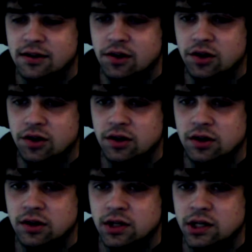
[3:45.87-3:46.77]

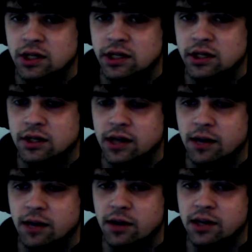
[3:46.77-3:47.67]
Okay,
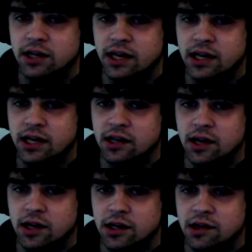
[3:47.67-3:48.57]
we can take
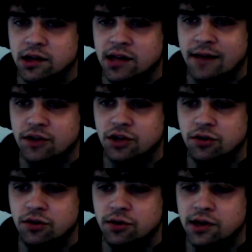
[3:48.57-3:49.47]
the Scavenging
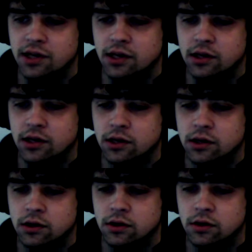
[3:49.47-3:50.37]
Ooze, I think.
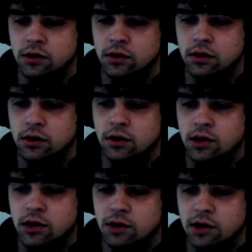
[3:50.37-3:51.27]

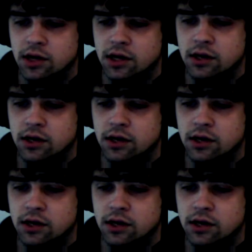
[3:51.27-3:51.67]
So we're gonna